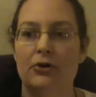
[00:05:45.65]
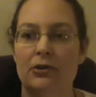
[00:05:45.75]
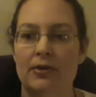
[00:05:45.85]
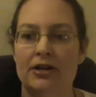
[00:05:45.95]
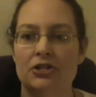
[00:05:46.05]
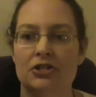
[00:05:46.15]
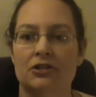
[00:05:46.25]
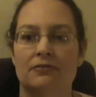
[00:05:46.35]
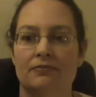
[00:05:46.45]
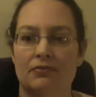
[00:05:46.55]
You pretty
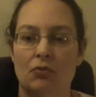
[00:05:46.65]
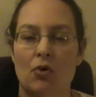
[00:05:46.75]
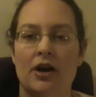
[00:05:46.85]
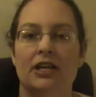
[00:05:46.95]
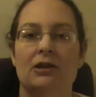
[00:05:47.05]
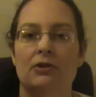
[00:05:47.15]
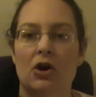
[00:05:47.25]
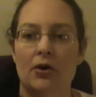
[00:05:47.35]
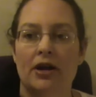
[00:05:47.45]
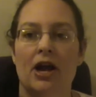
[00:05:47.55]
much want to keep
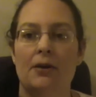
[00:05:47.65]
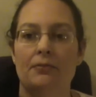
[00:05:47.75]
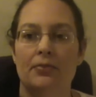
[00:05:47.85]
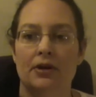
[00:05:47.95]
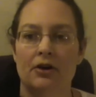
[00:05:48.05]
going up,